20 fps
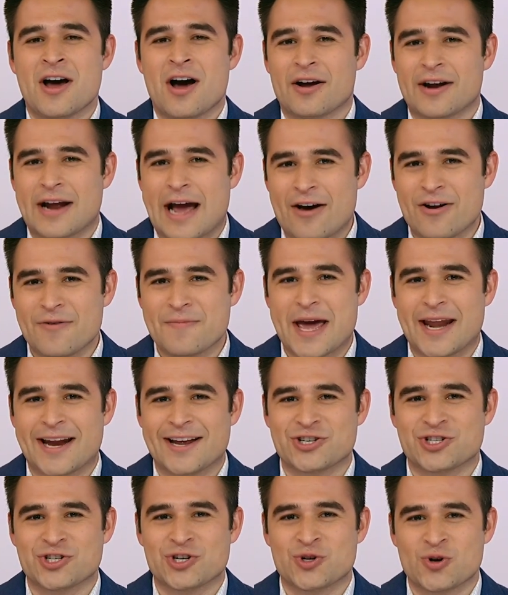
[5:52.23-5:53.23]
on how to
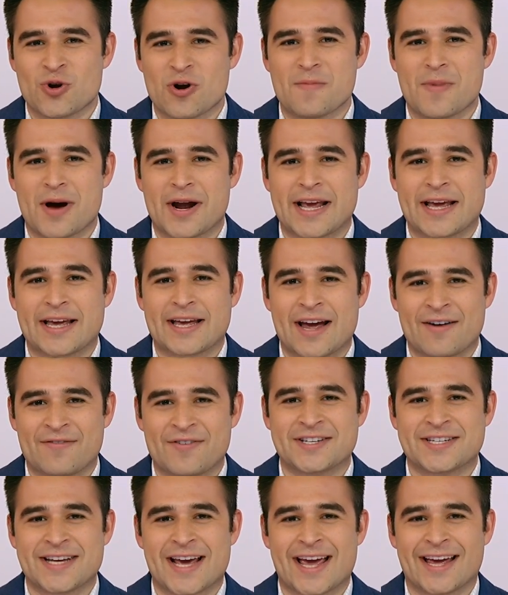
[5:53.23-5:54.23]
manage your money
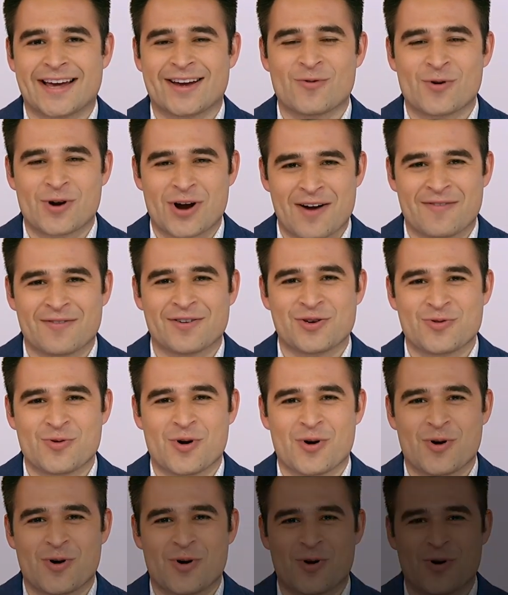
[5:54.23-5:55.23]
every day wherever you
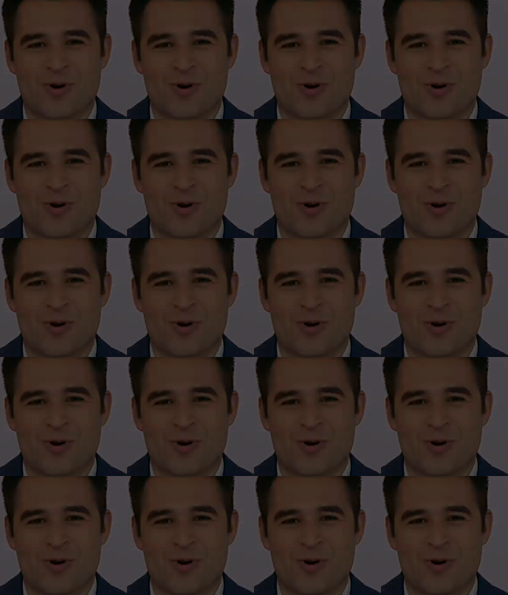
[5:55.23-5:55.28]
are.